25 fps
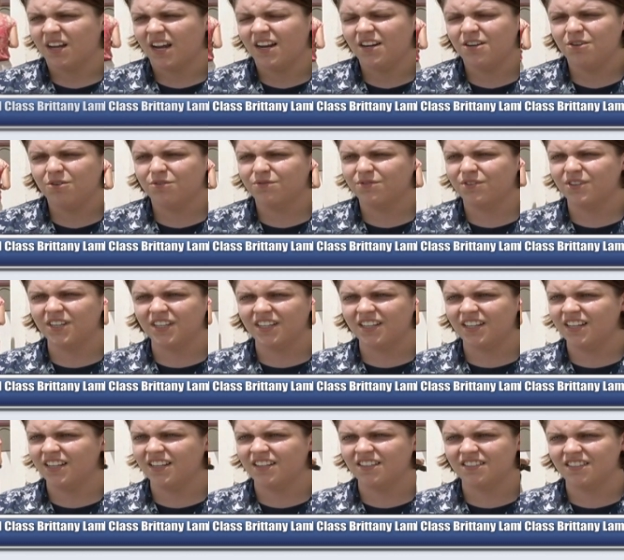I do it for the
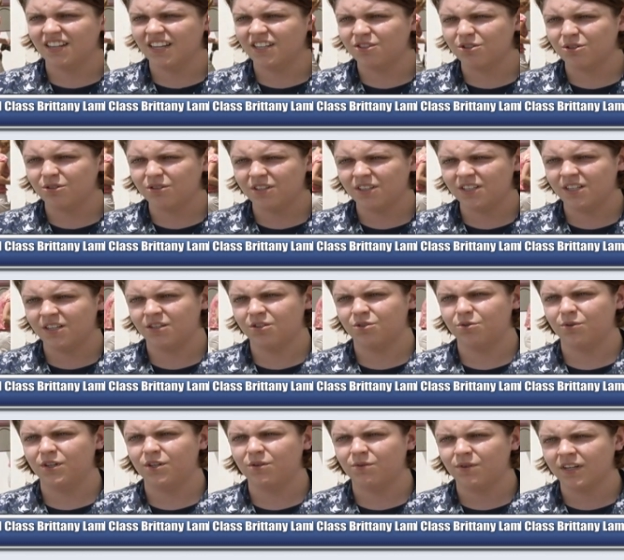kids. I truly
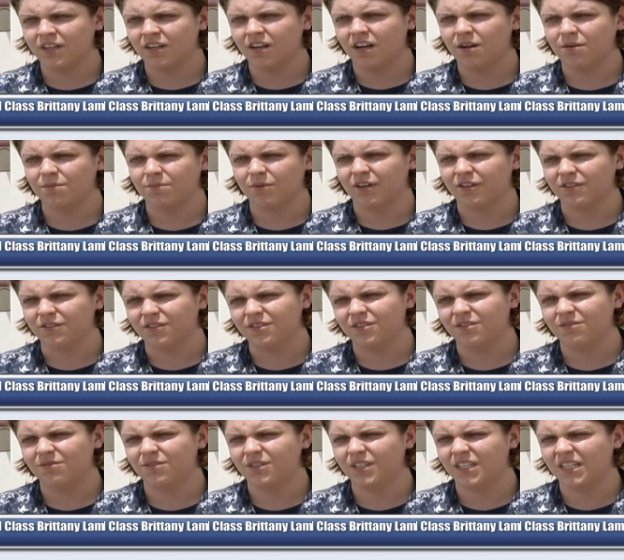enjoy doing COMREL,
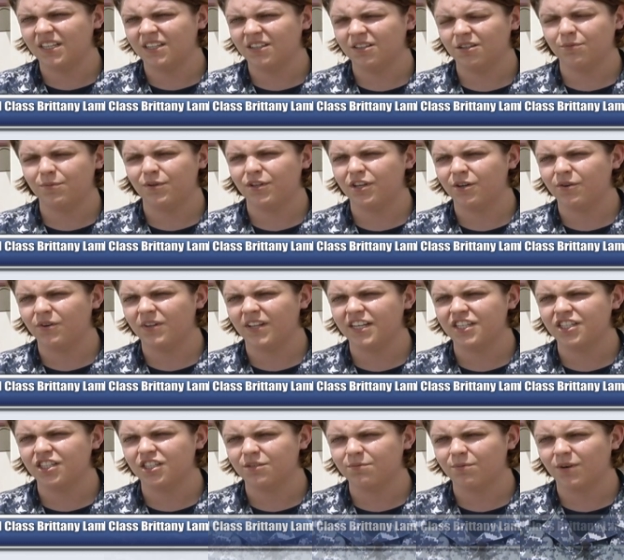the community
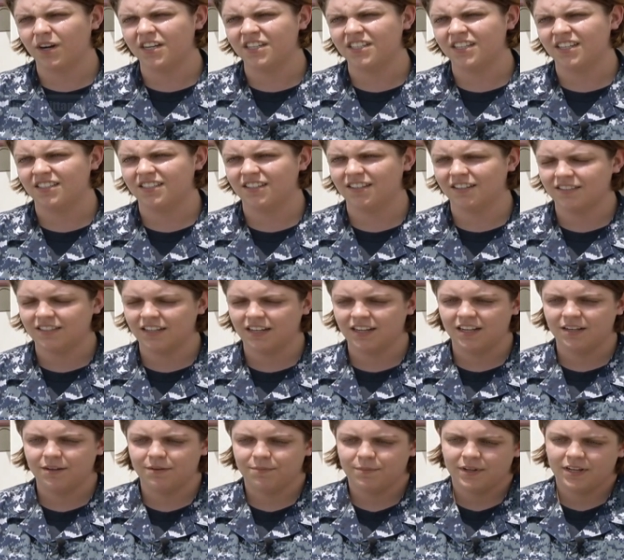relations projects, because I
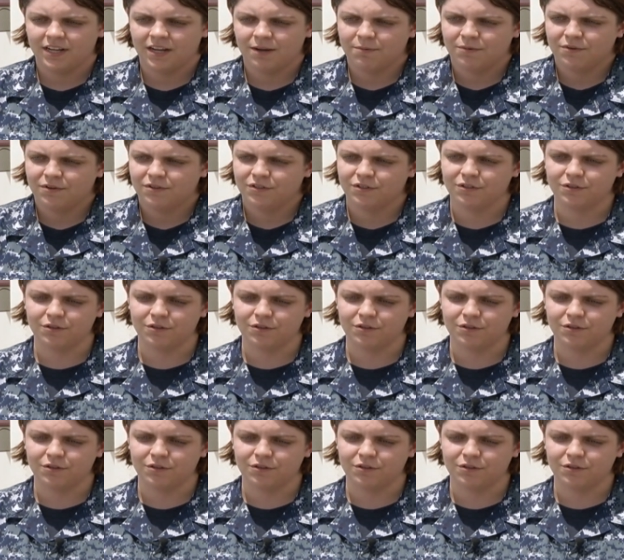get to be able